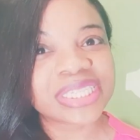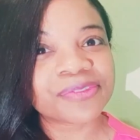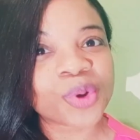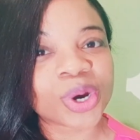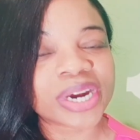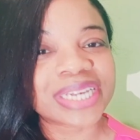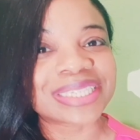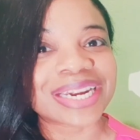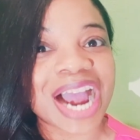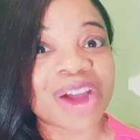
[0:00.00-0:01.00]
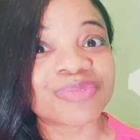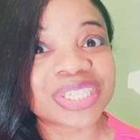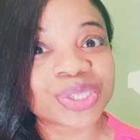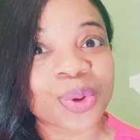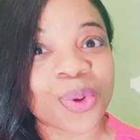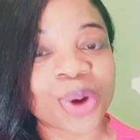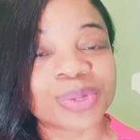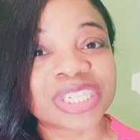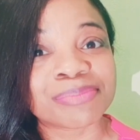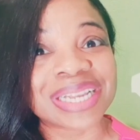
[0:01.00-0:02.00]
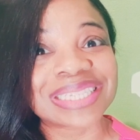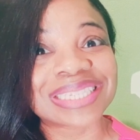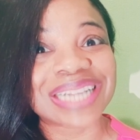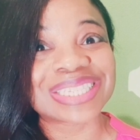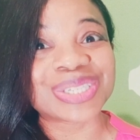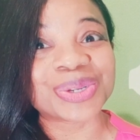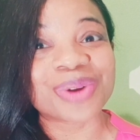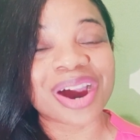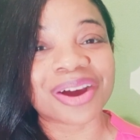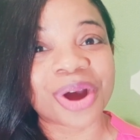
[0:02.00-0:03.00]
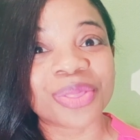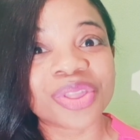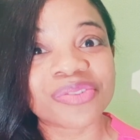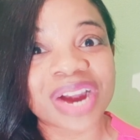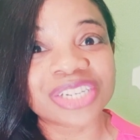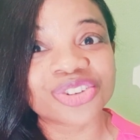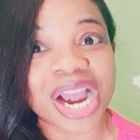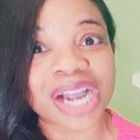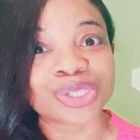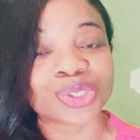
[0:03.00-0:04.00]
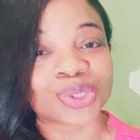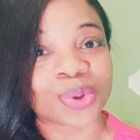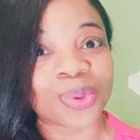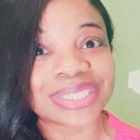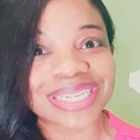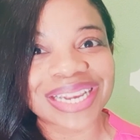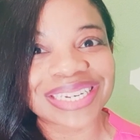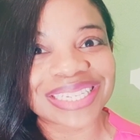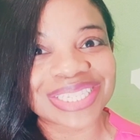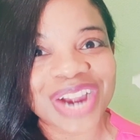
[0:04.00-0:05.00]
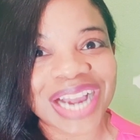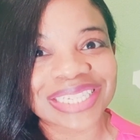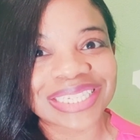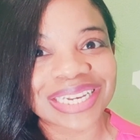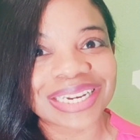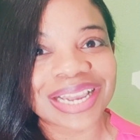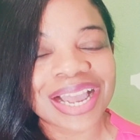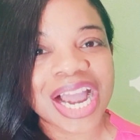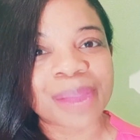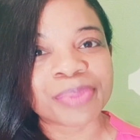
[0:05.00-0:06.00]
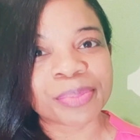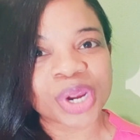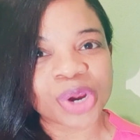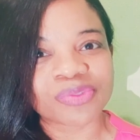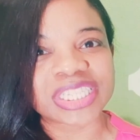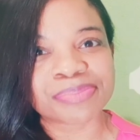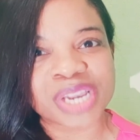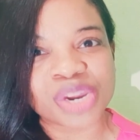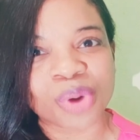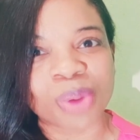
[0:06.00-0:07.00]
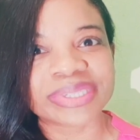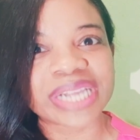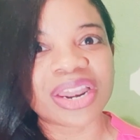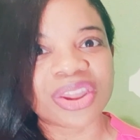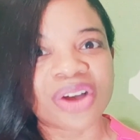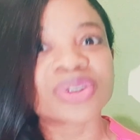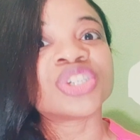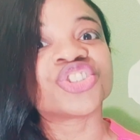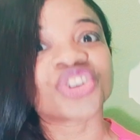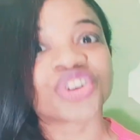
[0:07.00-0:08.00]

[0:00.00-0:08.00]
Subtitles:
3 to 4 is an average score, which means that you are on the right track. Don't get distracted and prepare for speed bumps along your